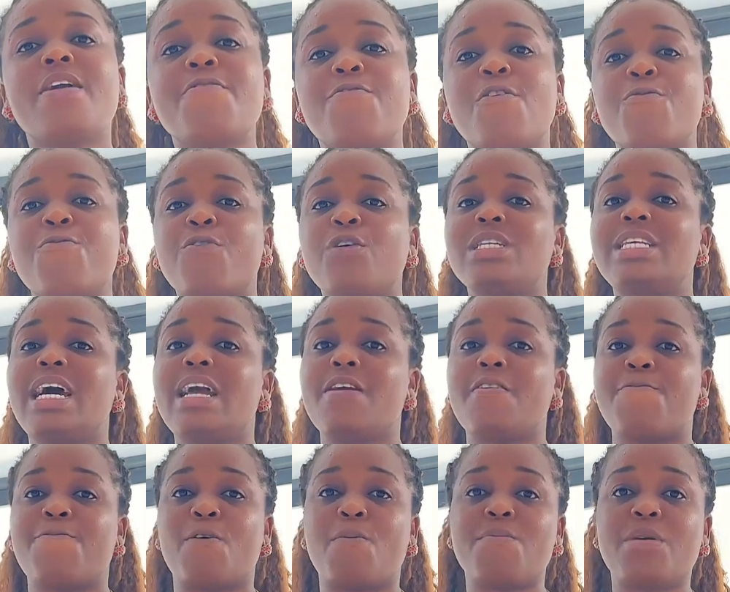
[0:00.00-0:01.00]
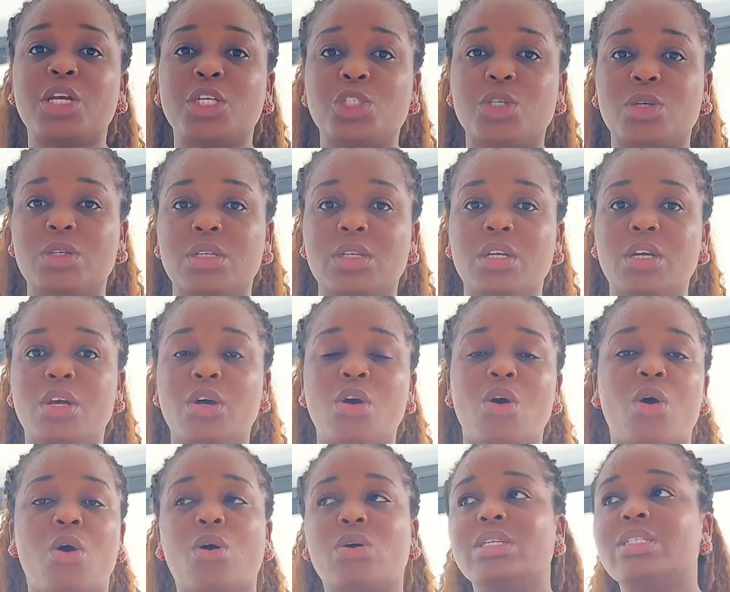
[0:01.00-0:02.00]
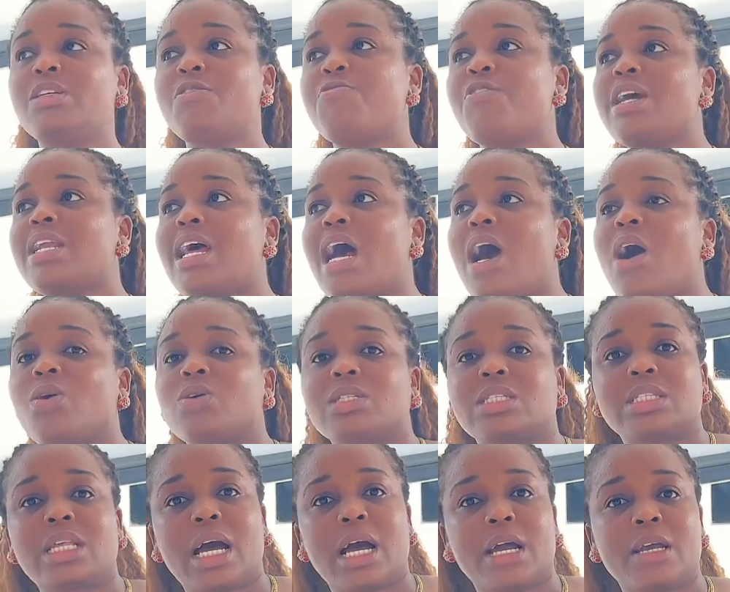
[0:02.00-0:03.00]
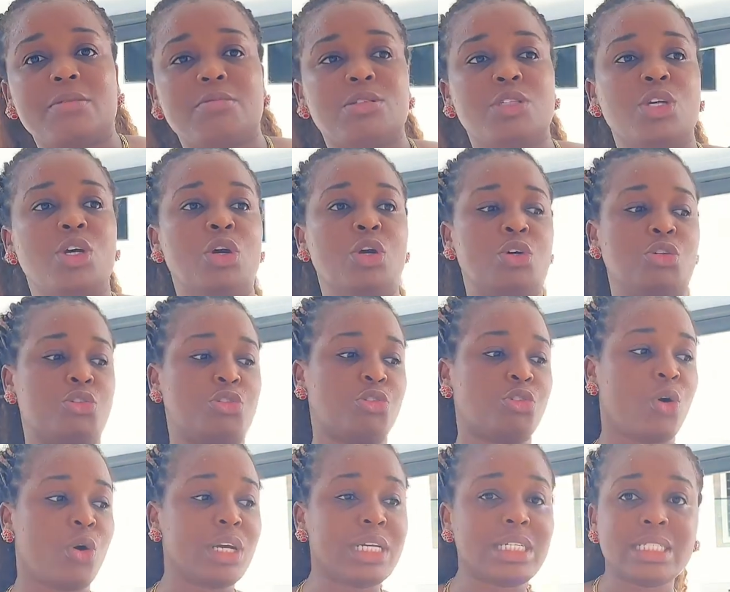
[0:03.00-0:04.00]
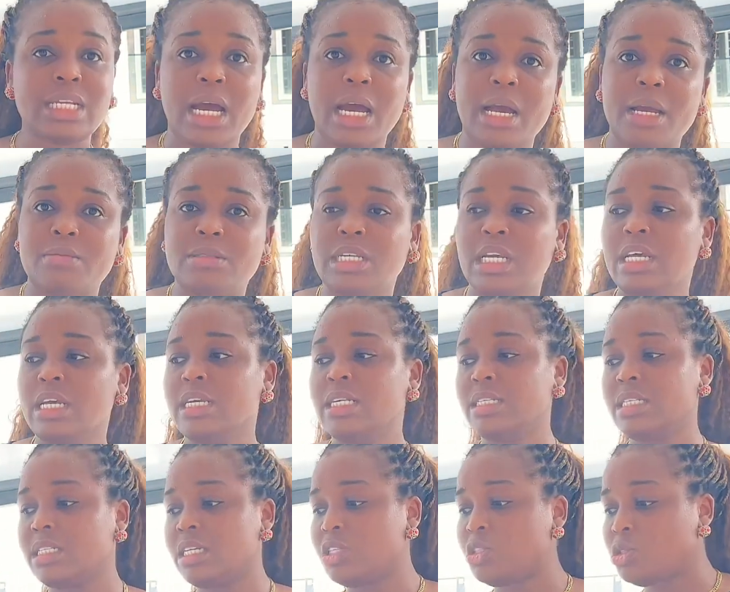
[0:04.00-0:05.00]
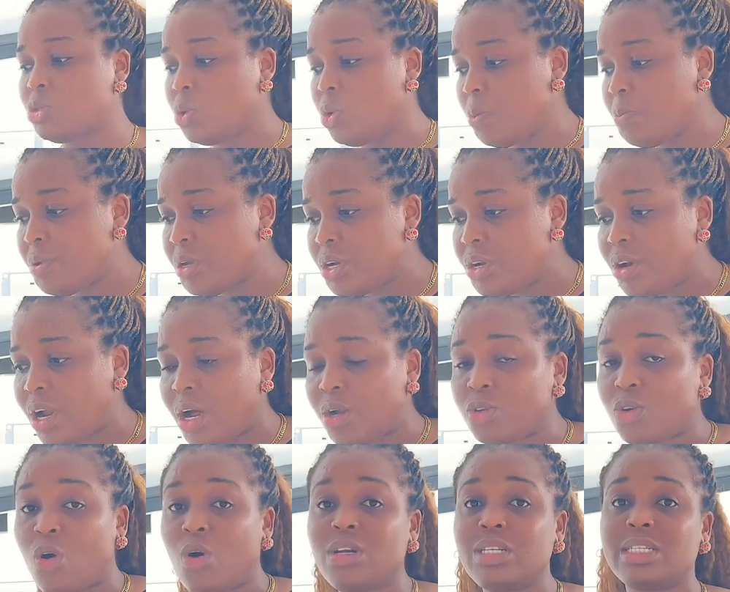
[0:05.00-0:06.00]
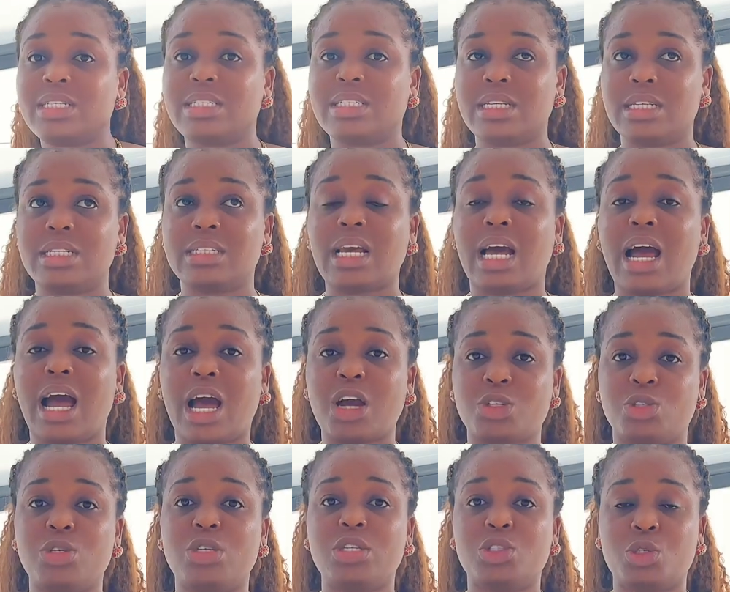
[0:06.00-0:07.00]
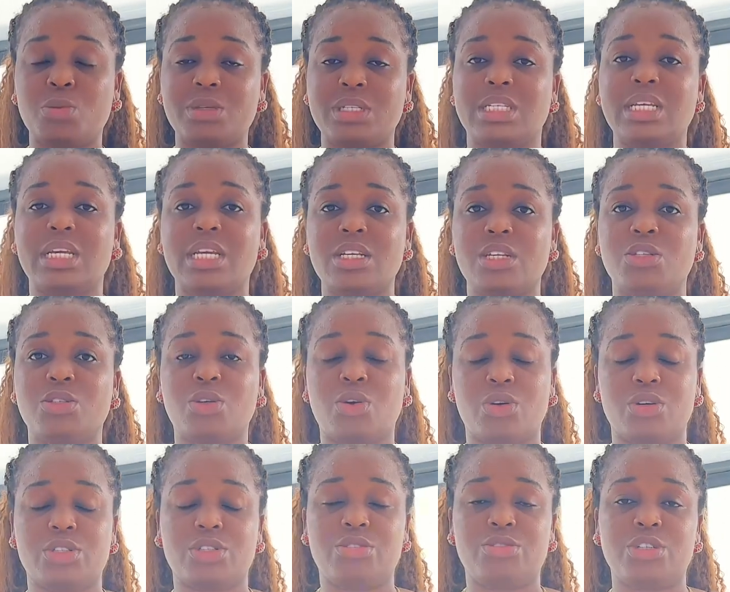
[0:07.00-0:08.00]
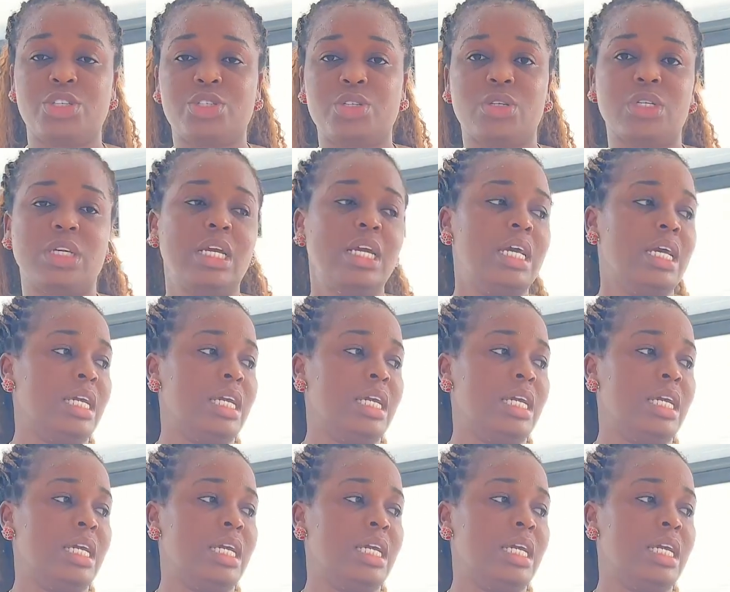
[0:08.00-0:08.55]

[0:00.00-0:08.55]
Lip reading: For further information on different house types, soil types, is it a slopy ground, all these things are actually to be taken into consideration.